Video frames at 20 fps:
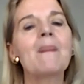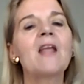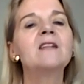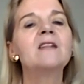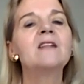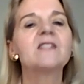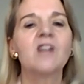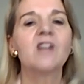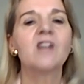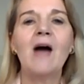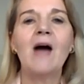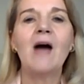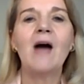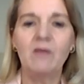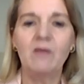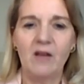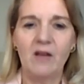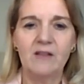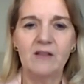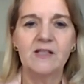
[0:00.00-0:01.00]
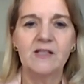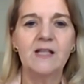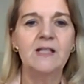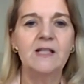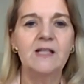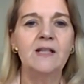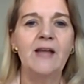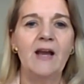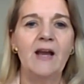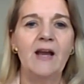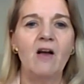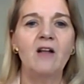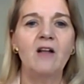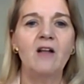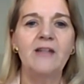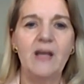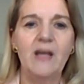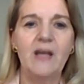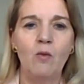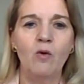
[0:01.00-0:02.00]
And so I attended that
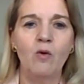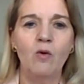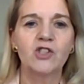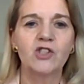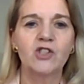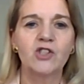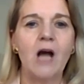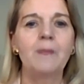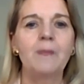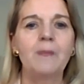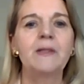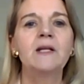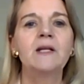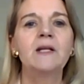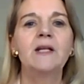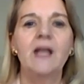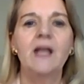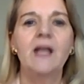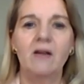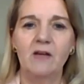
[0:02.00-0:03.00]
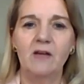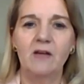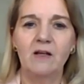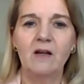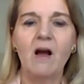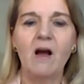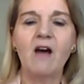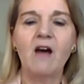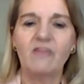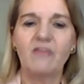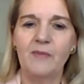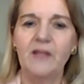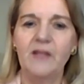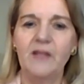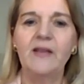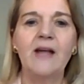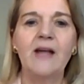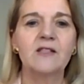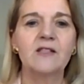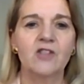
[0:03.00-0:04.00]
all-day workshop, and Karen
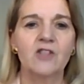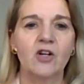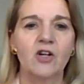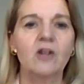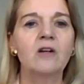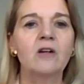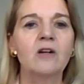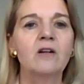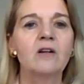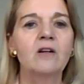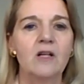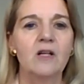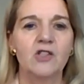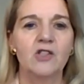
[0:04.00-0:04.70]
Hoffman, that's her,